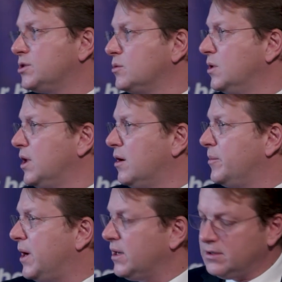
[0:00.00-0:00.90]
with our
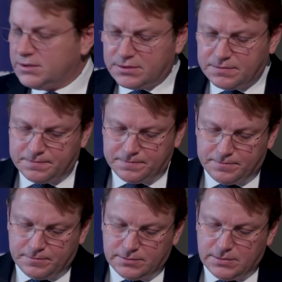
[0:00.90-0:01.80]
partners
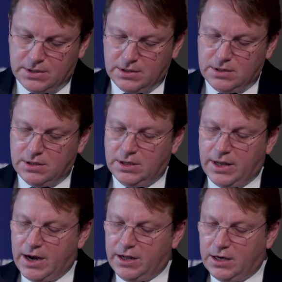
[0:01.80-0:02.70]
in
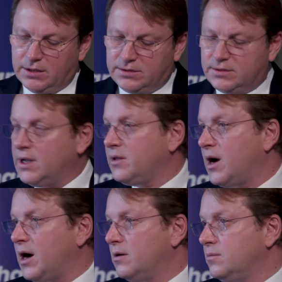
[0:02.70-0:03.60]
areas that
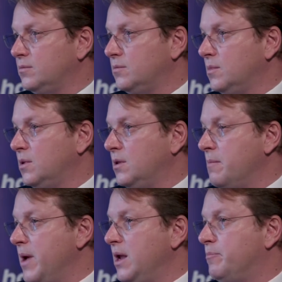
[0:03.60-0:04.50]
are the
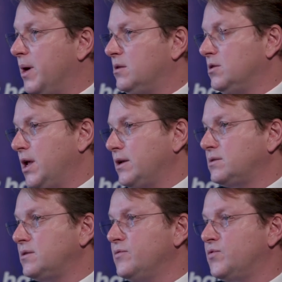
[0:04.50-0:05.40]
main bottlenecks
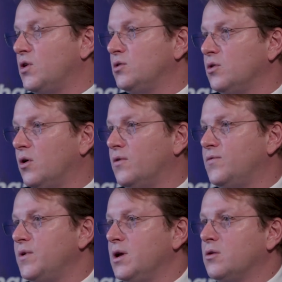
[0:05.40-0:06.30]
in front of
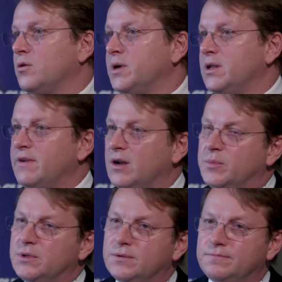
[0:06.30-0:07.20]
economic
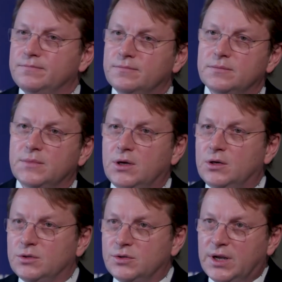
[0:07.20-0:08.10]
development:
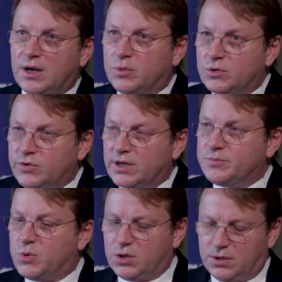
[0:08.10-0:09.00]
sustainable
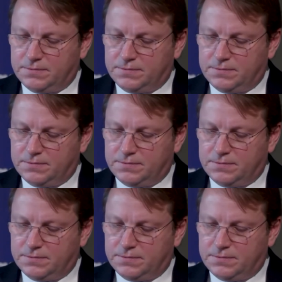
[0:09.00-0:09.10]
transport,